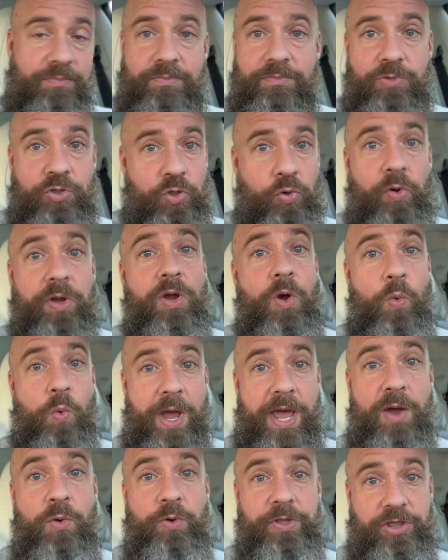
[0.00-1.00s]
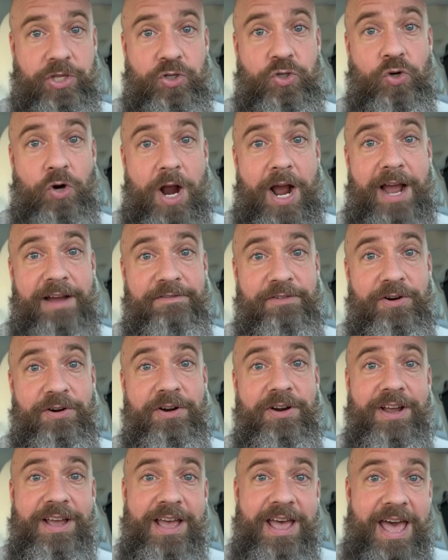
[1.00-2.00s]
doing away with the driver,
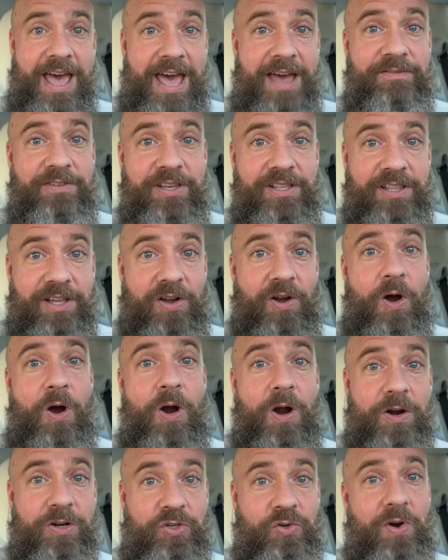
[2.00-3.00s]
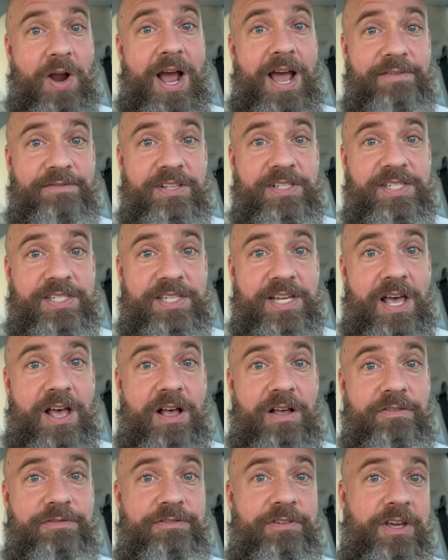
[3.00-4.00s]
having the car drive
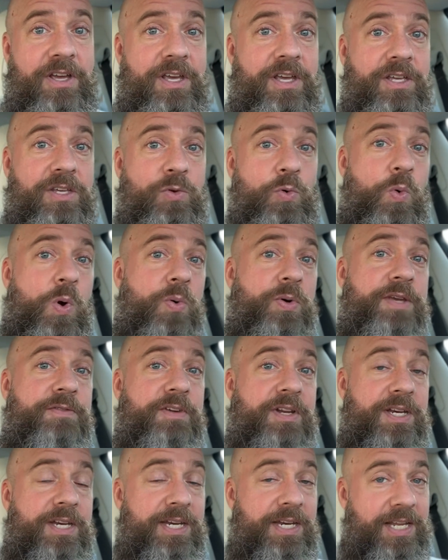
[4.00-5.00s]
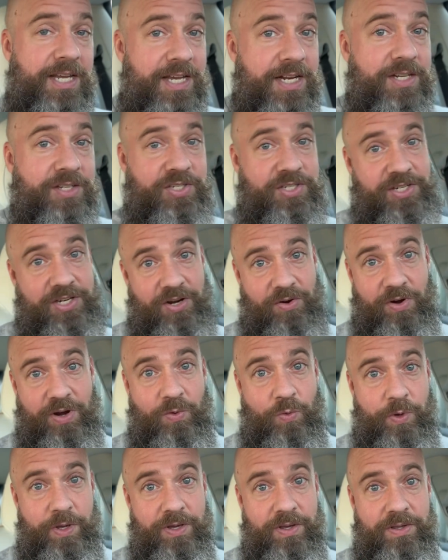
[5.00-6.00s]
itself. You won't even need a steering
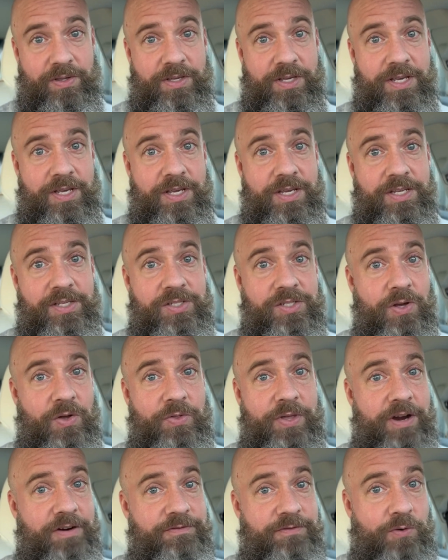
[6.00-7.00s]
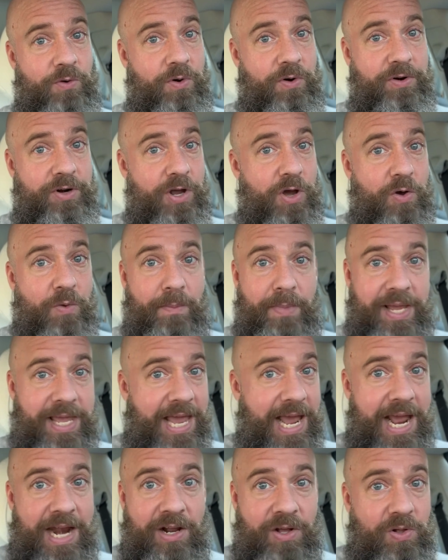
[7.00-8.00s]
wheel. So therefore, no
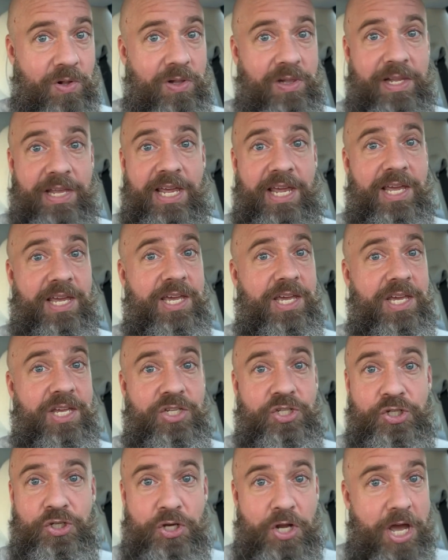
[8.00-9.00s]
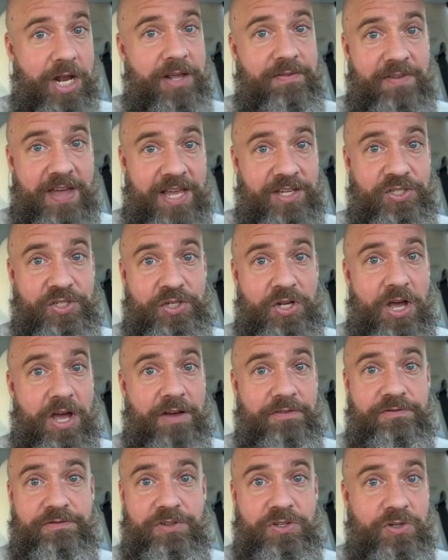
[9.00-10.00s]
mechanical linkage, none of that
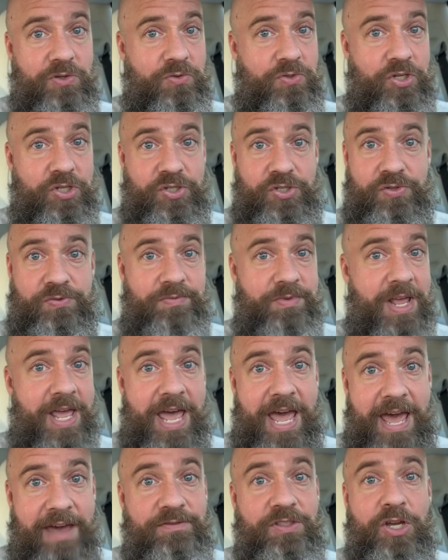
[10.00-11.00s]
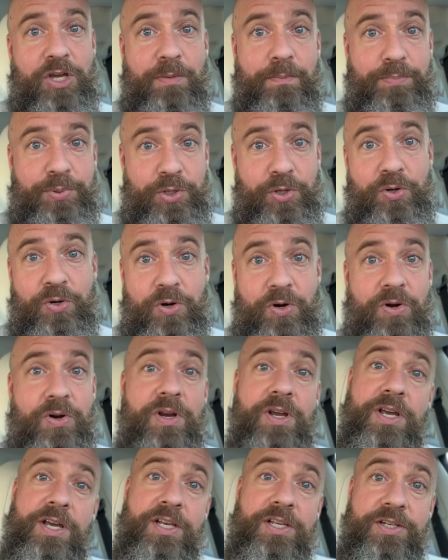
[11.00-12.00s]
stuff. You just have the computer
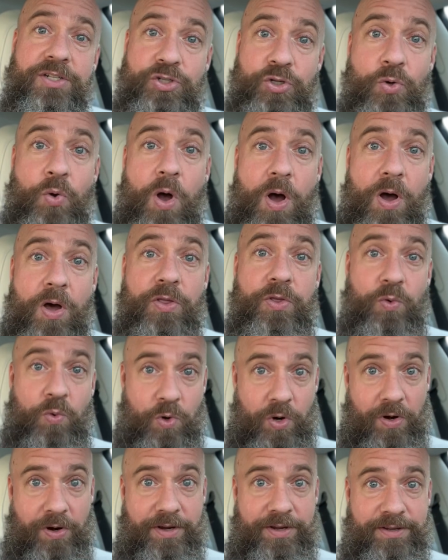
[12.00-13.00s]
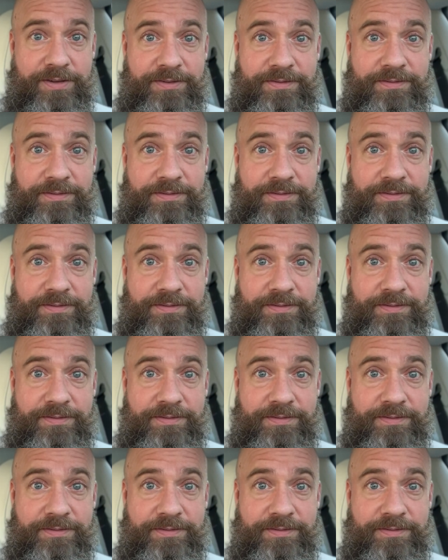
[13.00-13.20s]
do all the work.